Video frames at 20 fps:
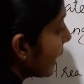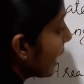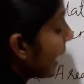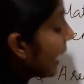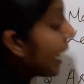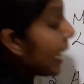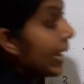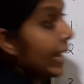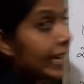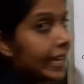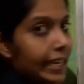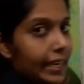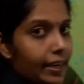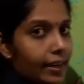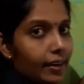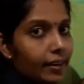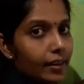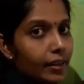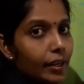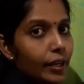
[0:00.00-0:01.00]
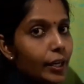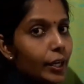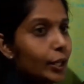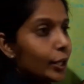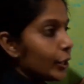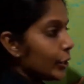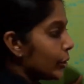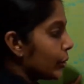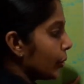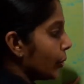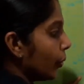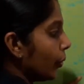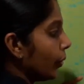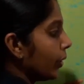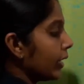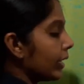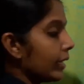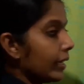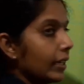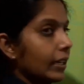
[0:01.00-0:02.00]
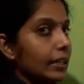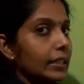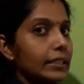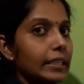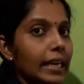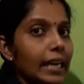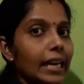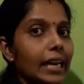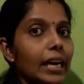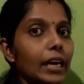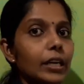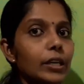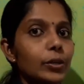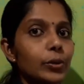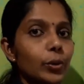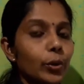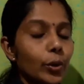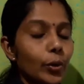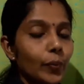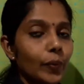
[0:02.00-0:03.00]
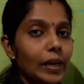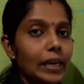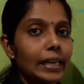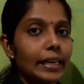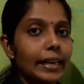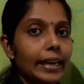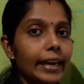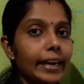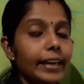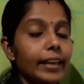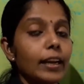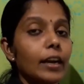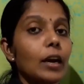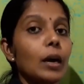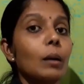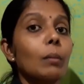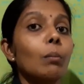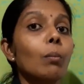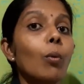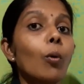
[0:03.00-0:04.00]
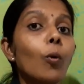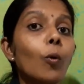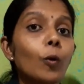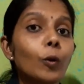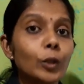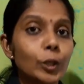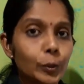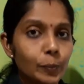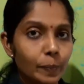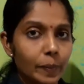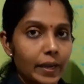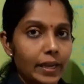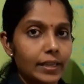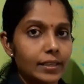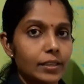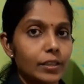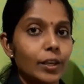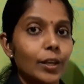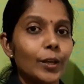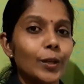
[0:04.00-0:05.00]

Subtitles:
Area. So here the electron will get more space.